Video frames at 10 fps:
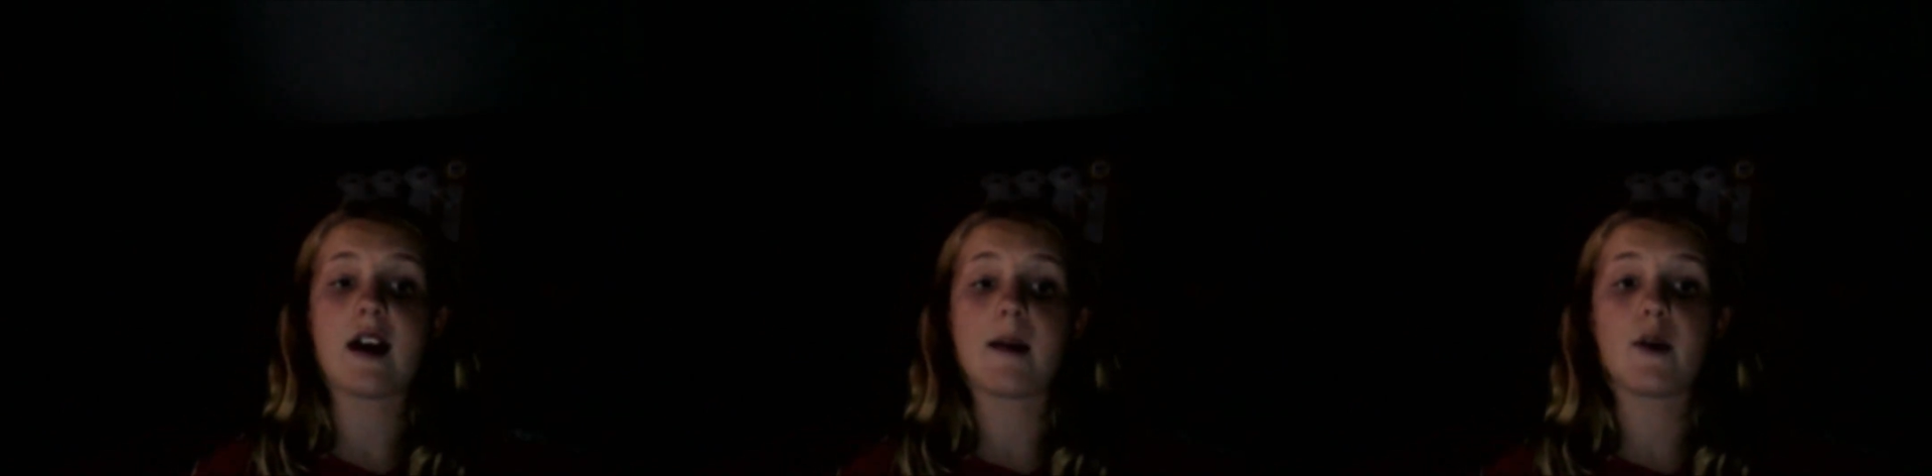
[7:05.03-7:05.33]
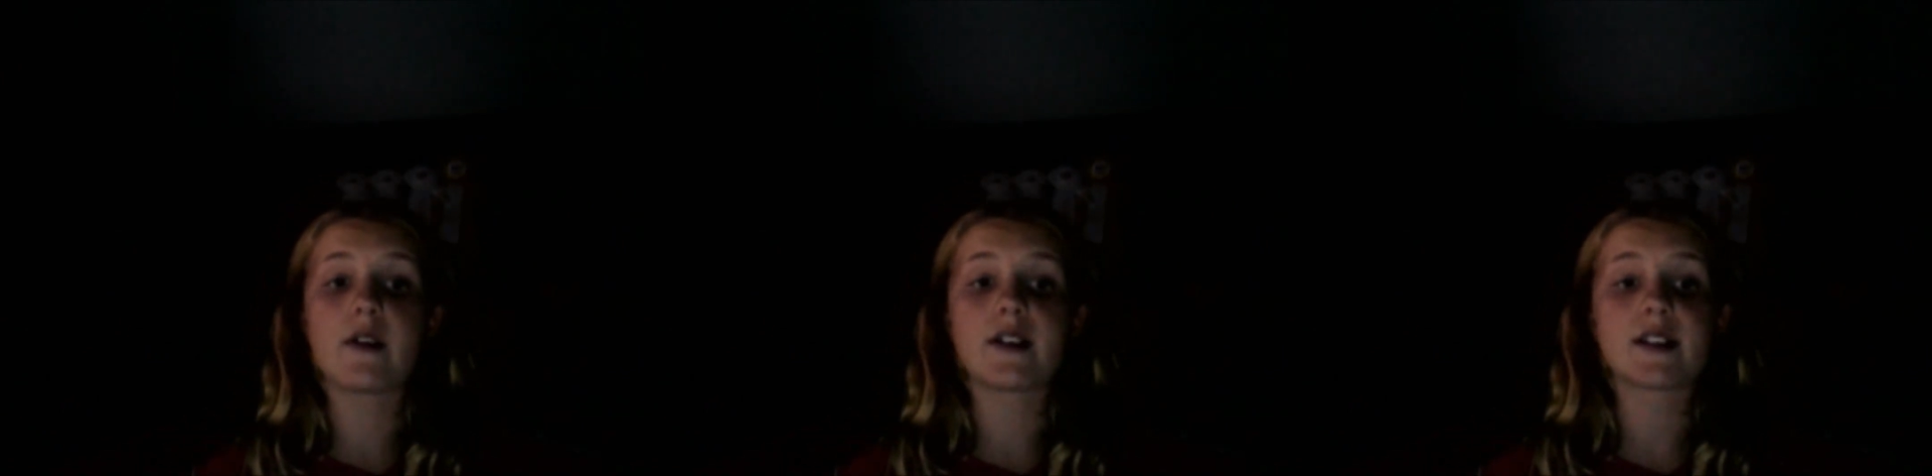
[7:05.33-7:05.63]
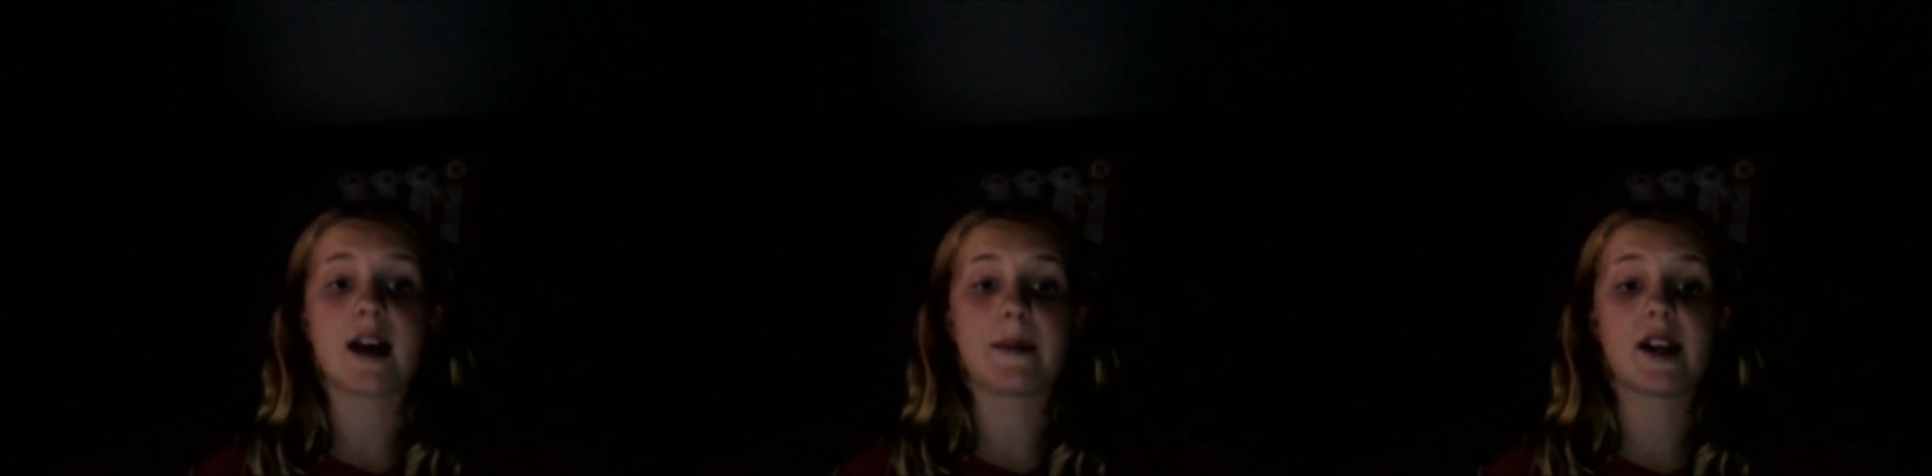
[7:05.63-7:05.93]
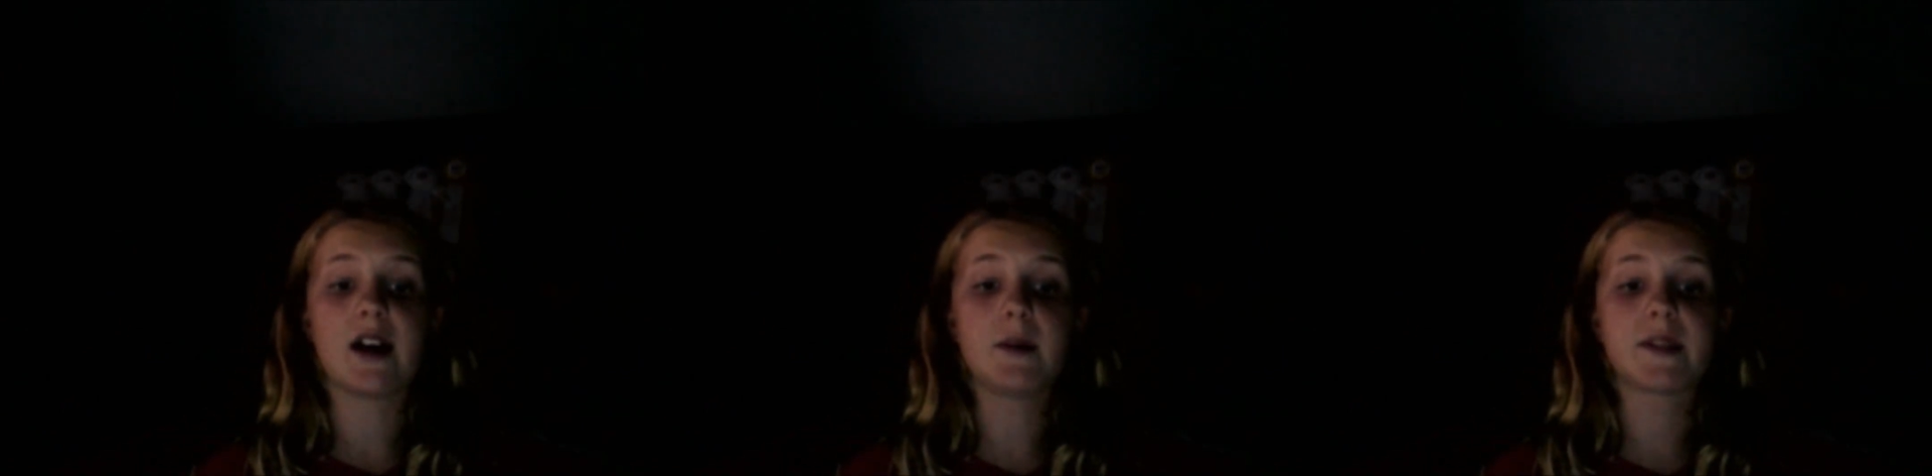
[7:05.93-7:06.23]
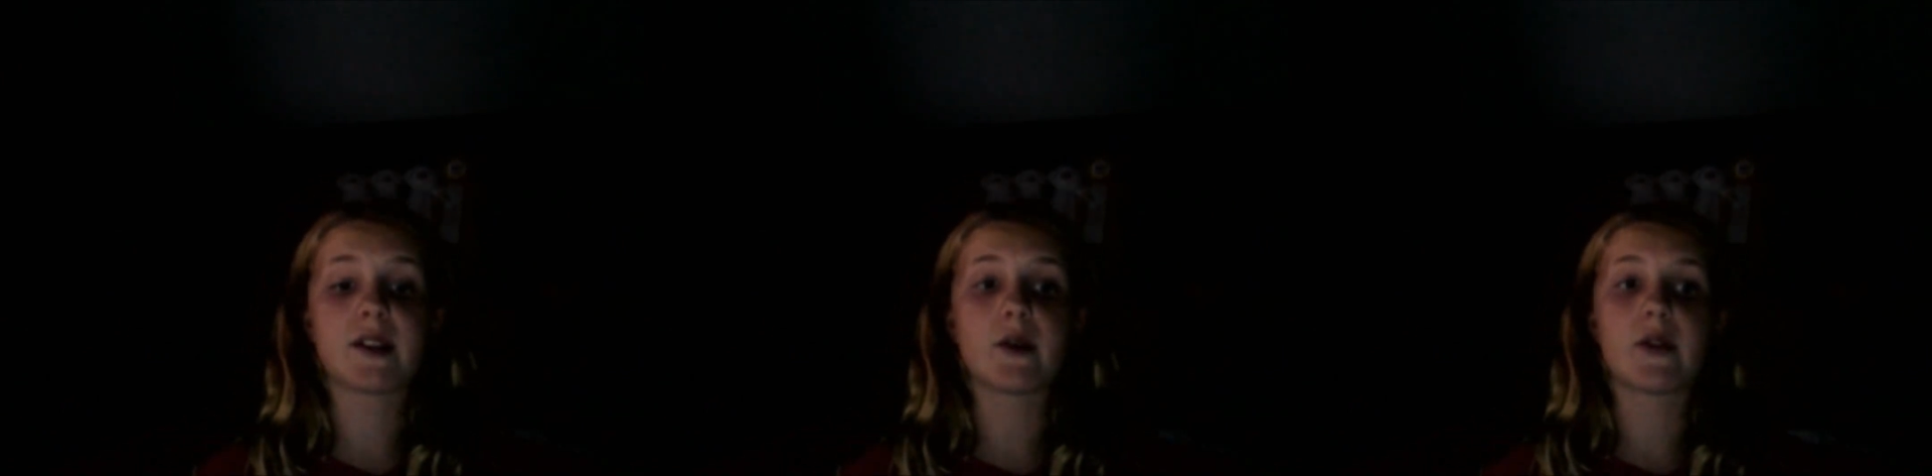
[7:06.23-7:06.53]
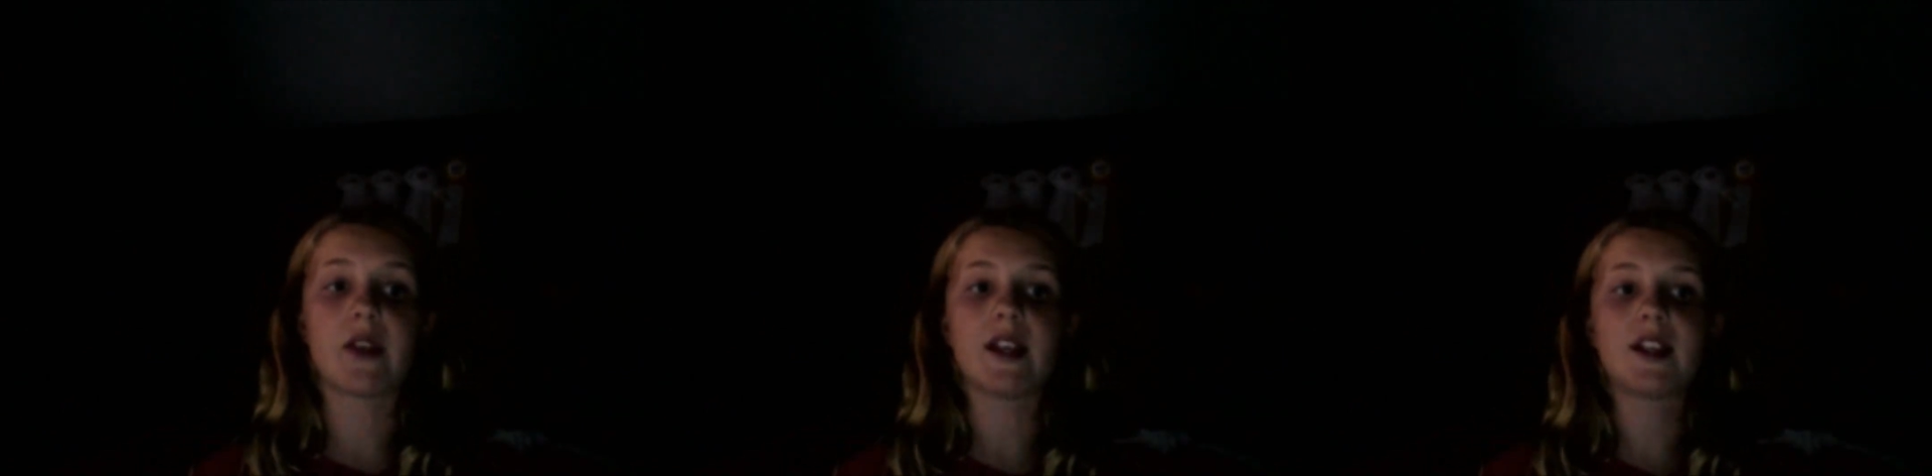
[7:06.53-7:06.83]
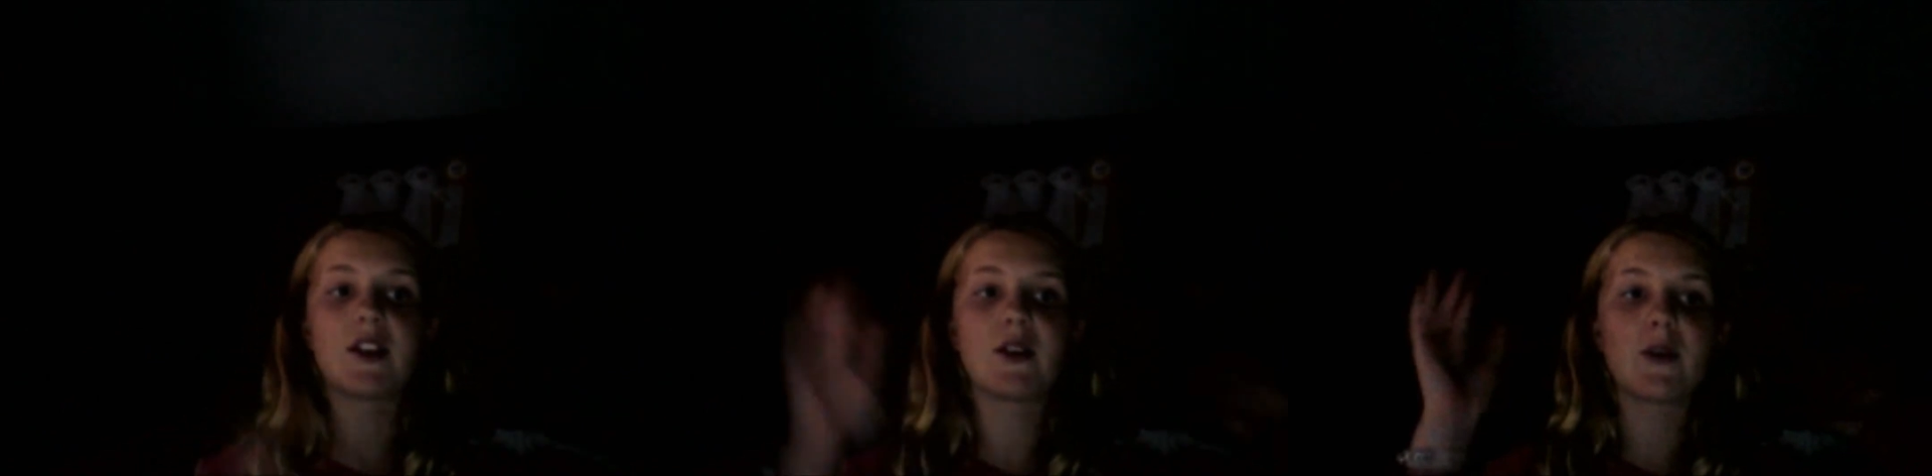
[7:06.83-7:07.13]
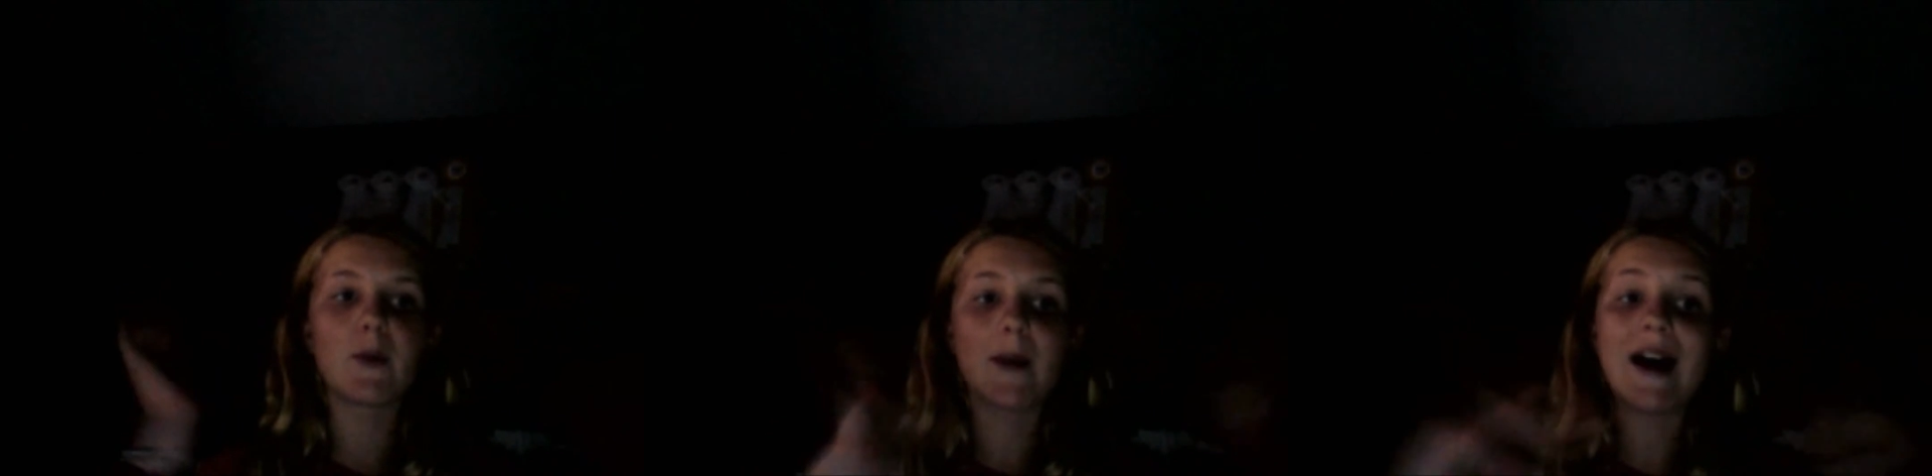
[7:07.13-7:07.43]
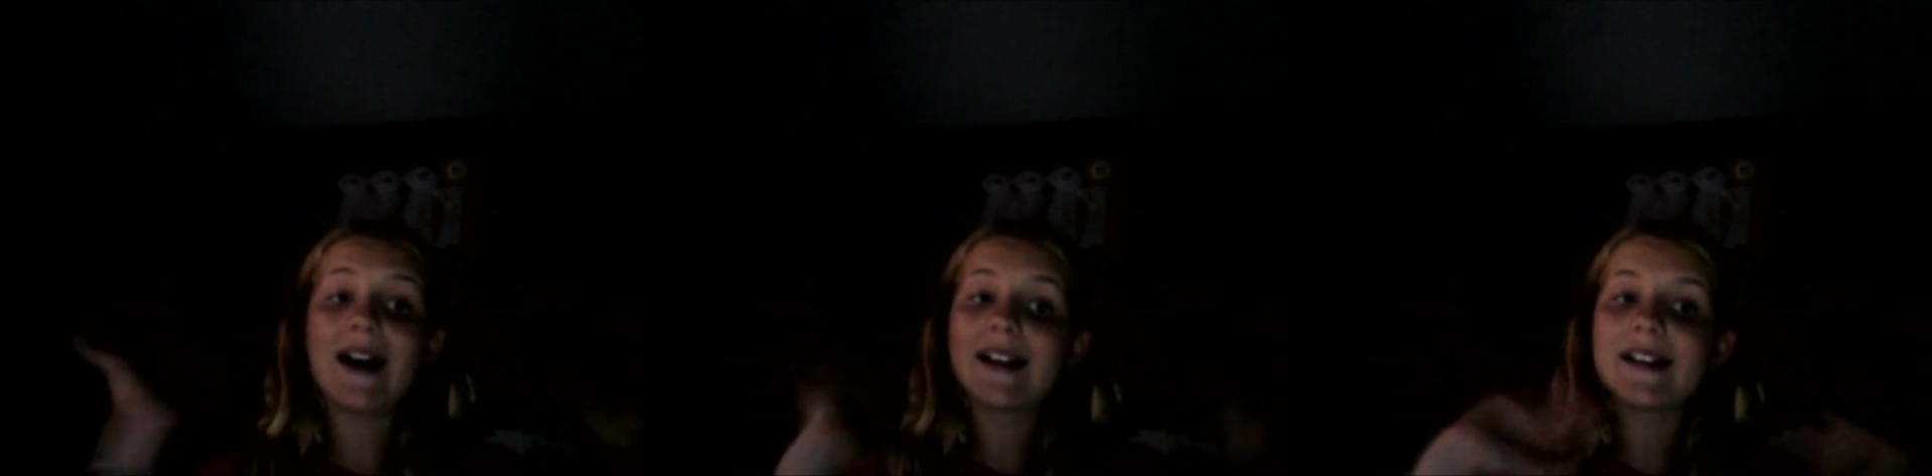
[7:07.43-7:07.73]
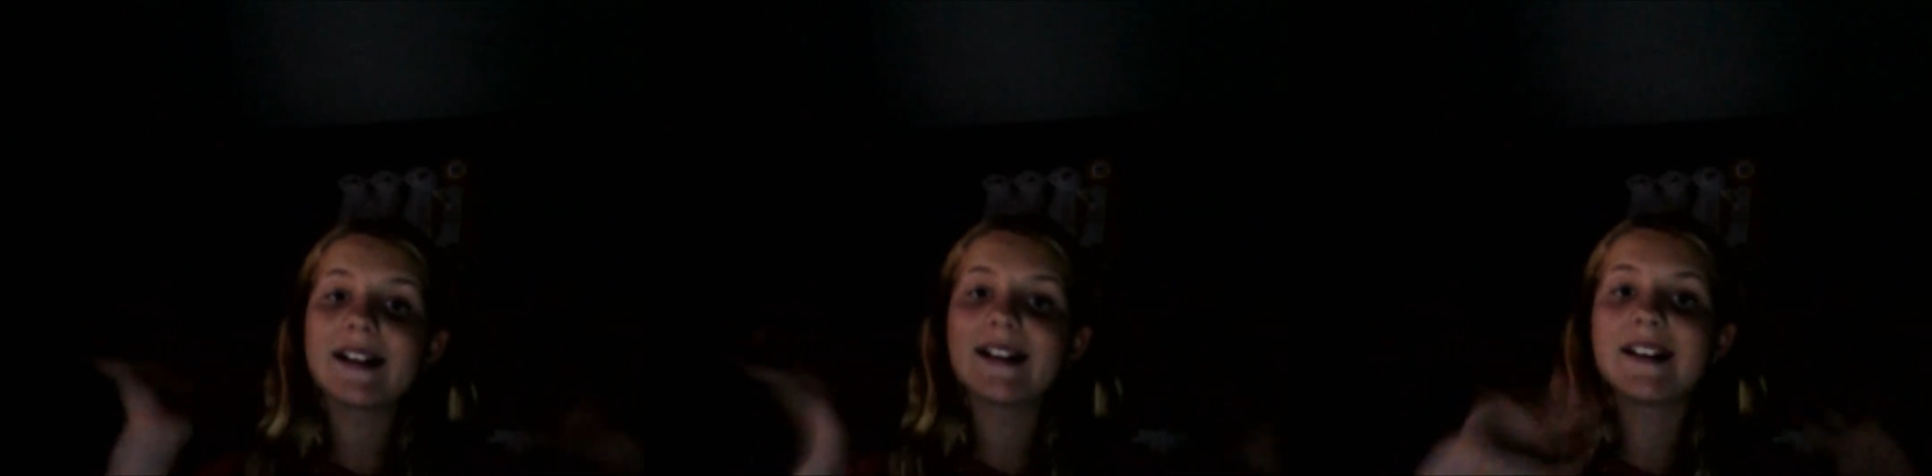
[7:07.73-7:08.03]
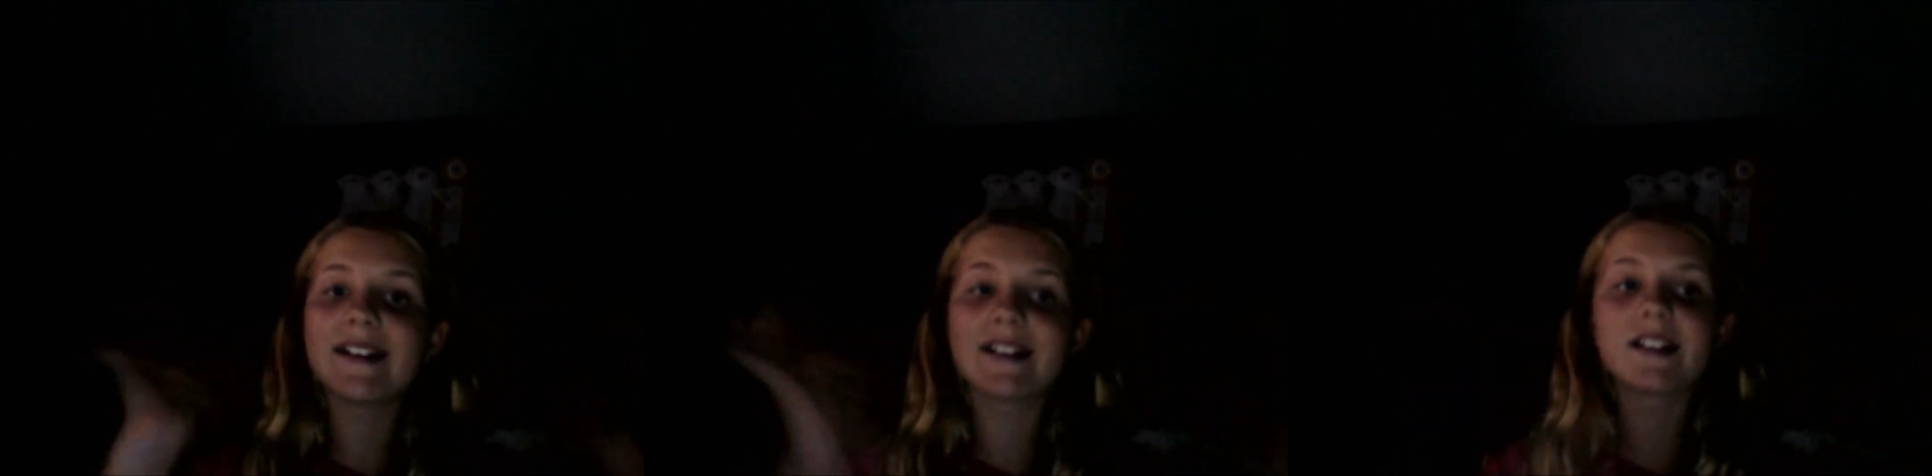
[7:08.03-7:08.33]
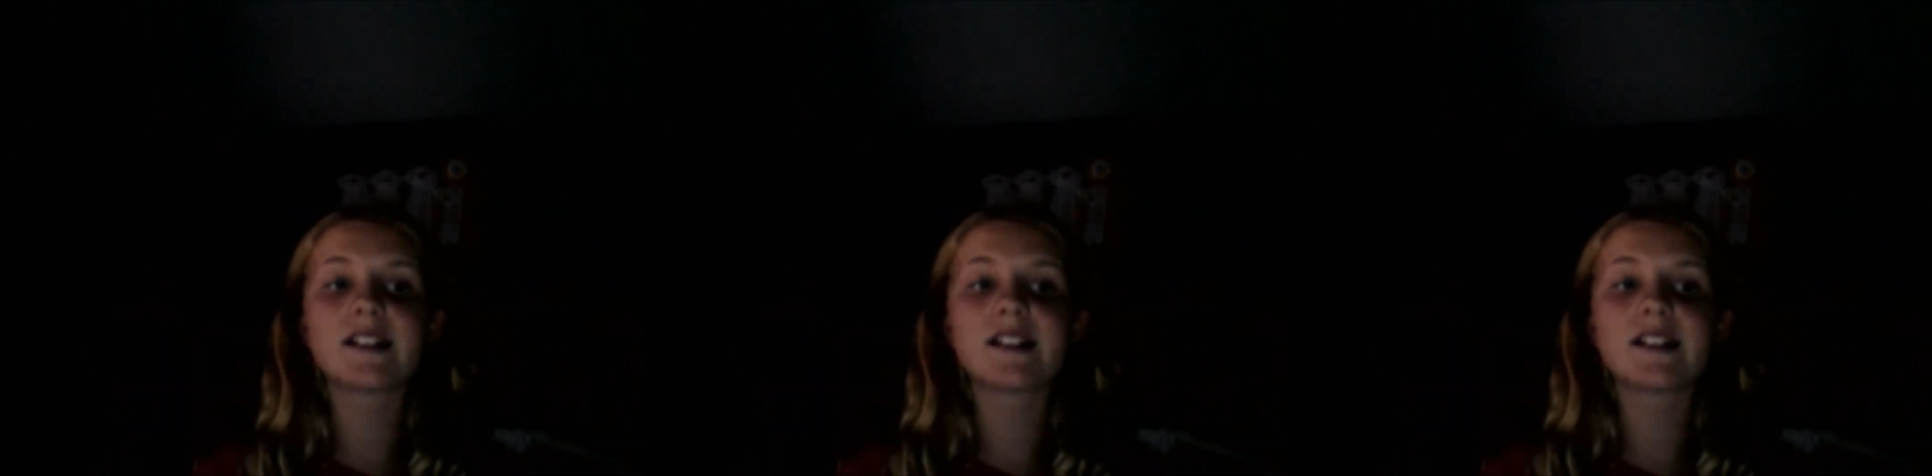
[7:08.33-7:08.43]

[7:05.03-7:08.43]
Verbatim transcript: I'm always happy to help. So thank you. Bye.